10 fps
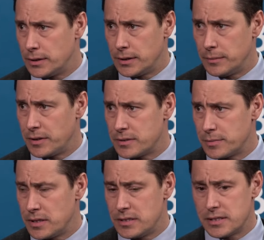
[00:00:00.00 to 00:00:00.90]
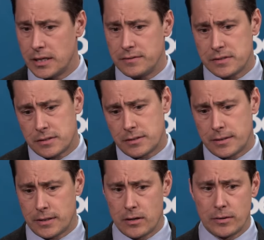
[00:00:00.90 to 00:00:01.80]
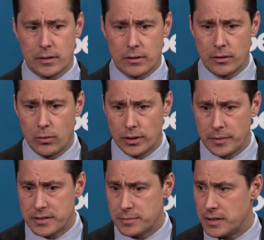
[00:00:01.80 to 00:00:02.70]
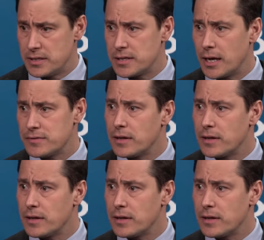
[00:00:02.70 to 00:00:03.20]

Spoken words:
He made some key saves, and our goalie made some key saves,